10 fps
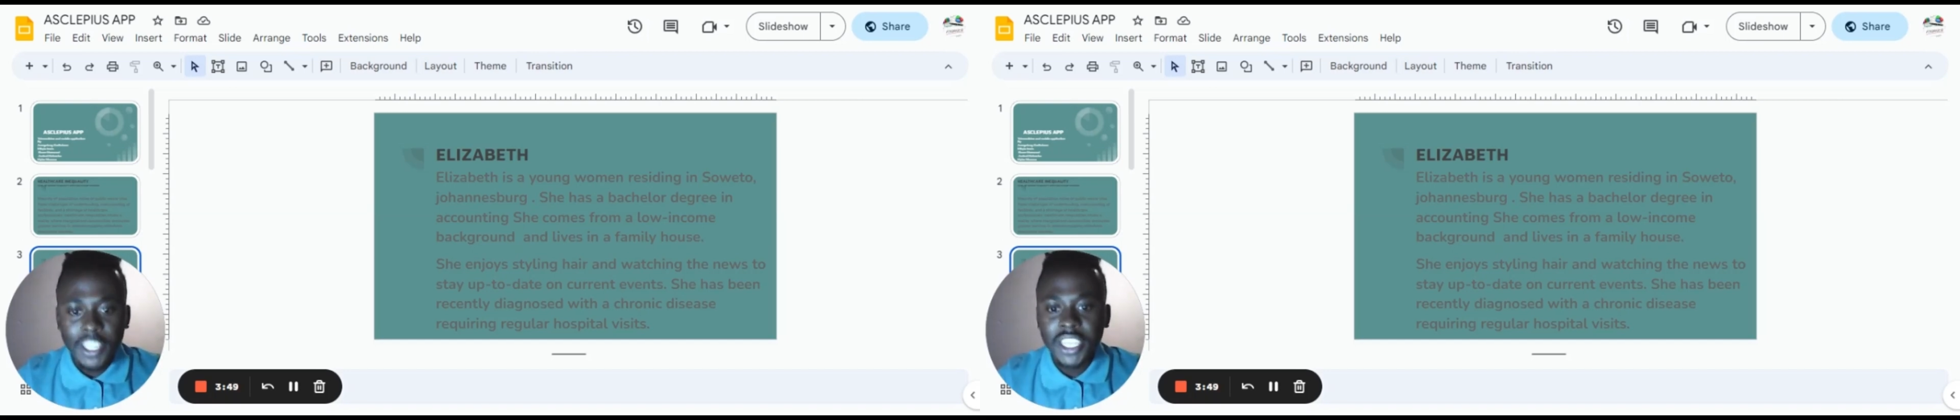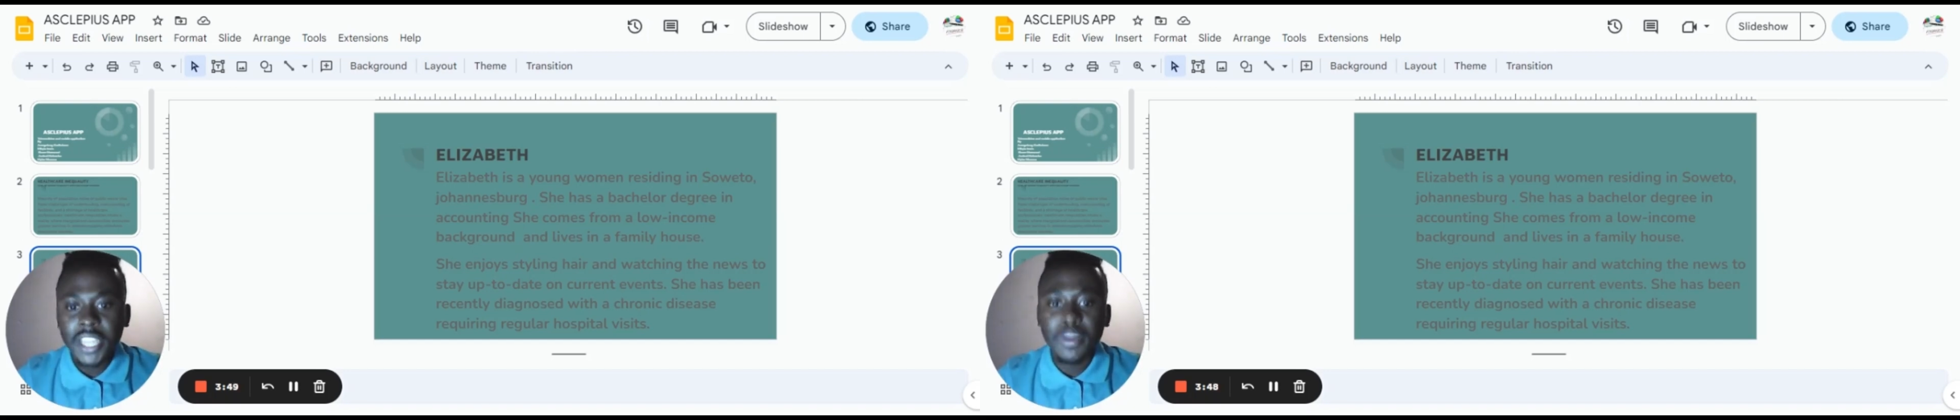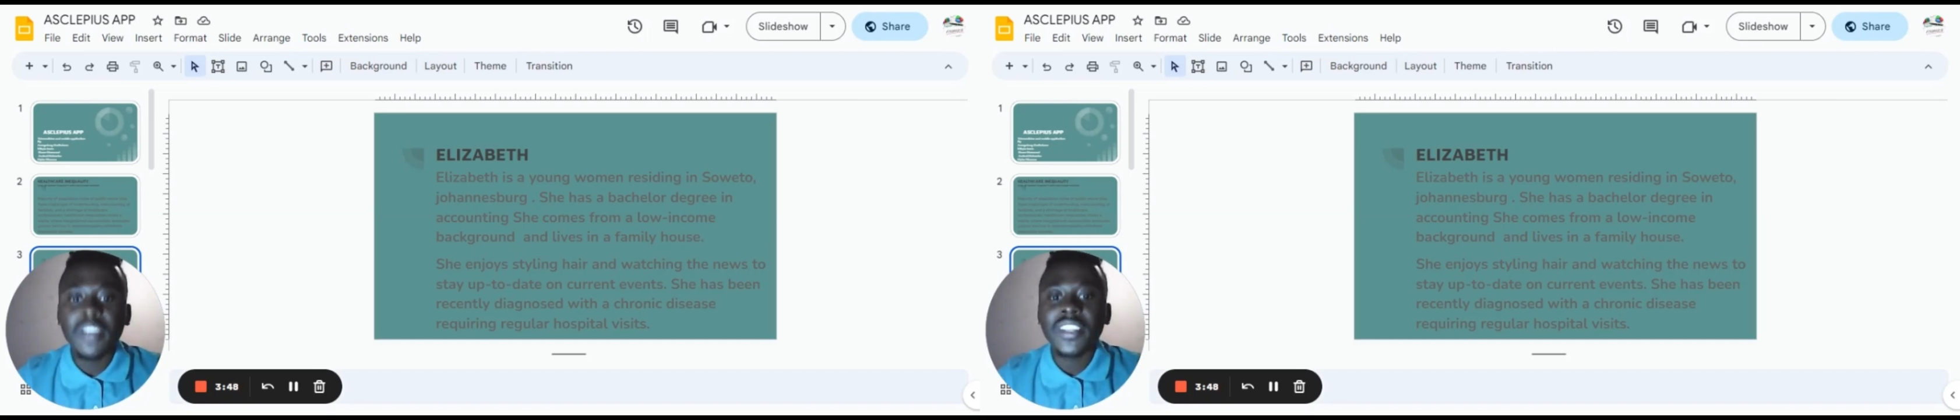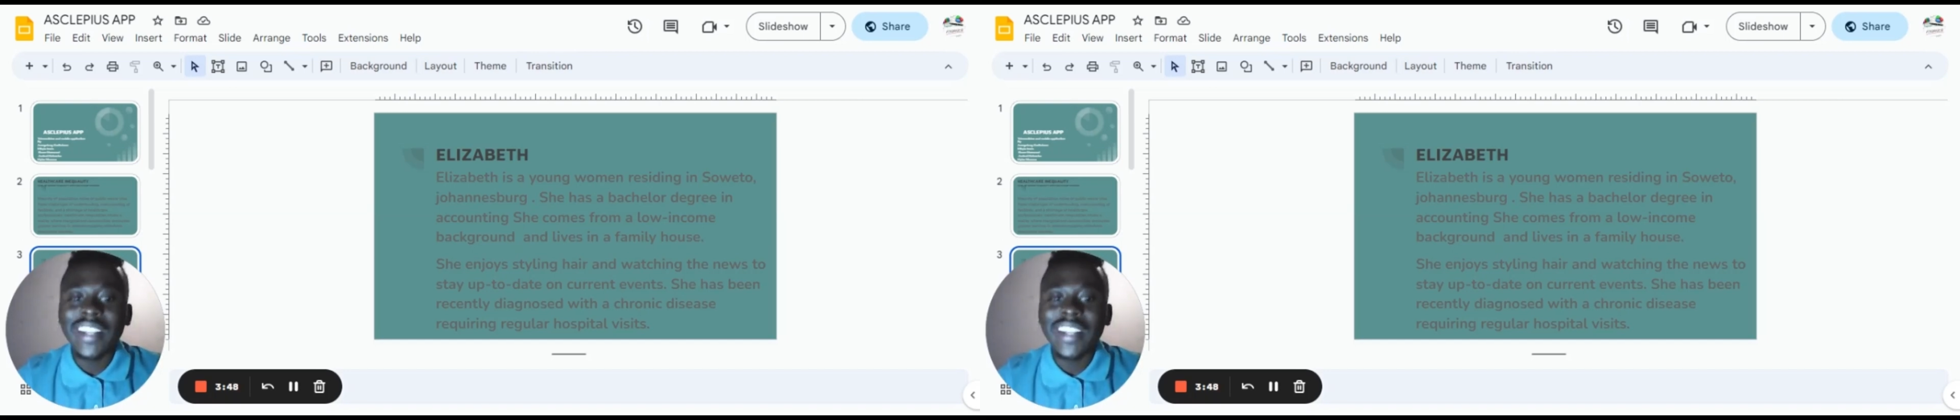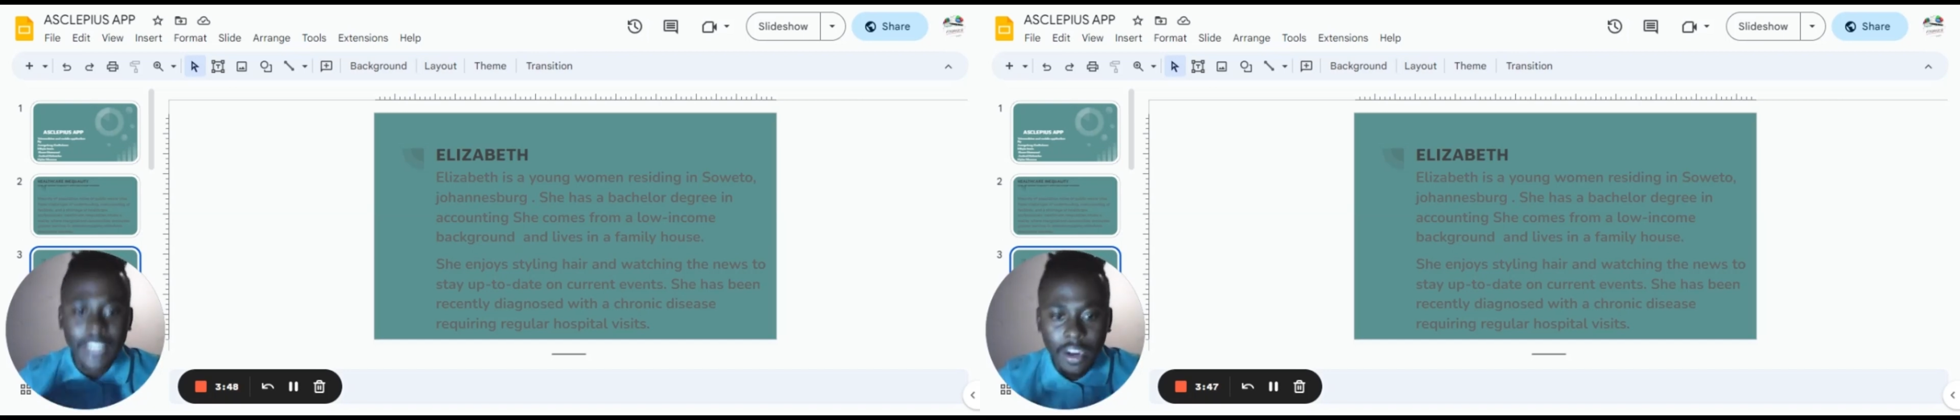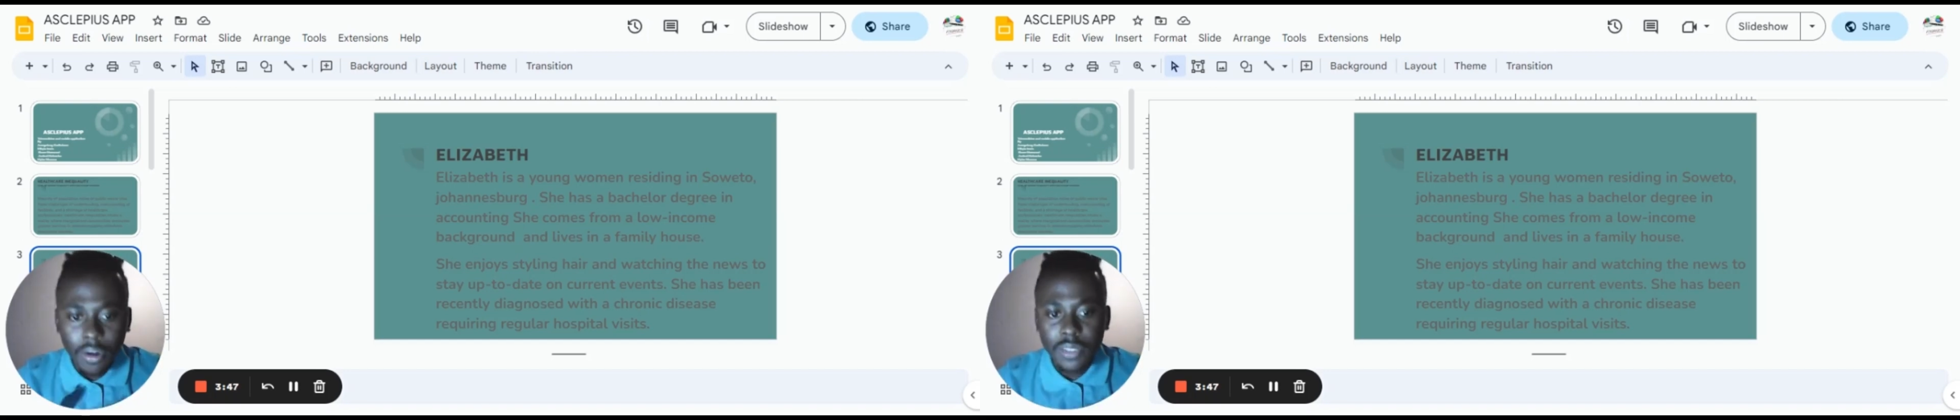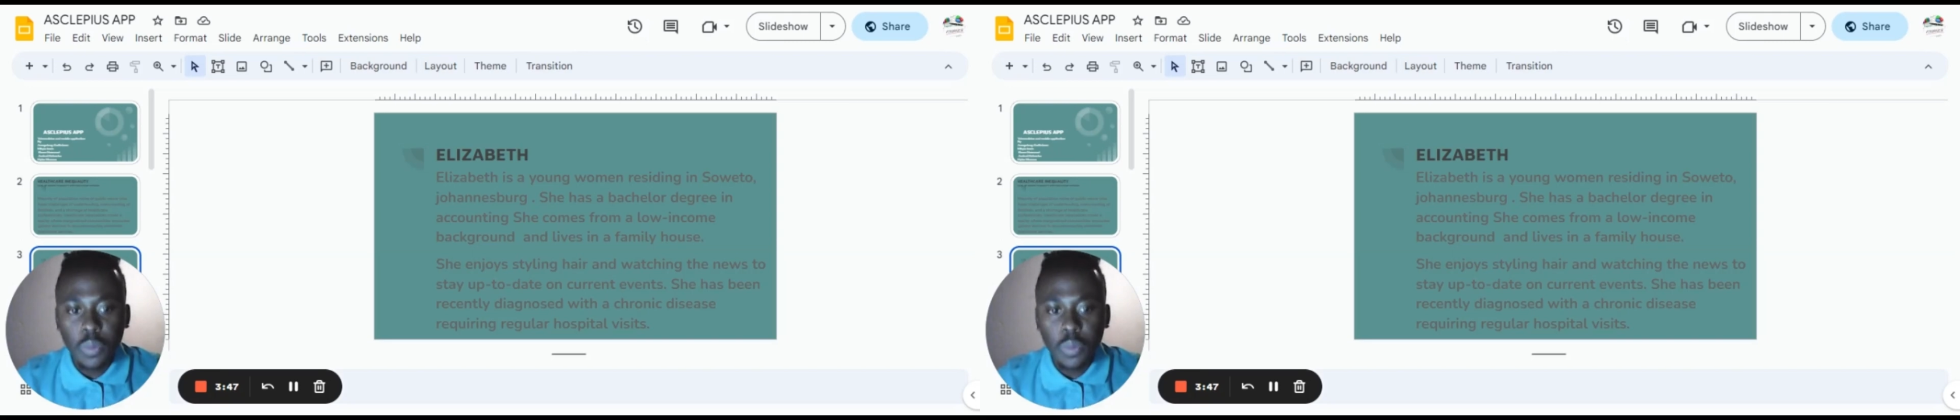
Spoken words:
She has been recently diagnosed